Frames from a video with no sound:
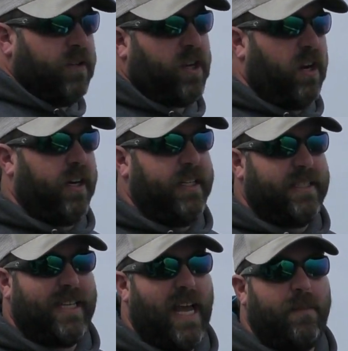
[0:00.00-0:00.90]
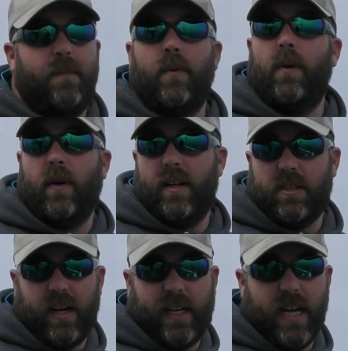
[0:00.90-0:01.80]
targeting salmon, but we want to
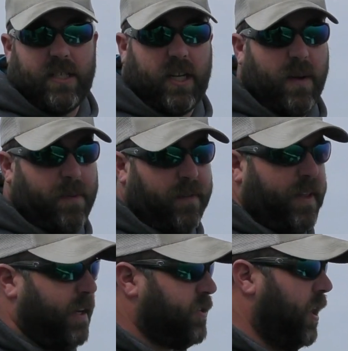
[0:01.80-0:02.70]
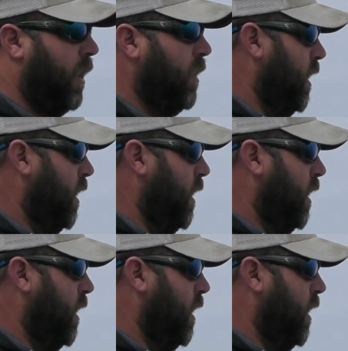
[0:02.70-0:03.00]
try to catch a couple of lake trout,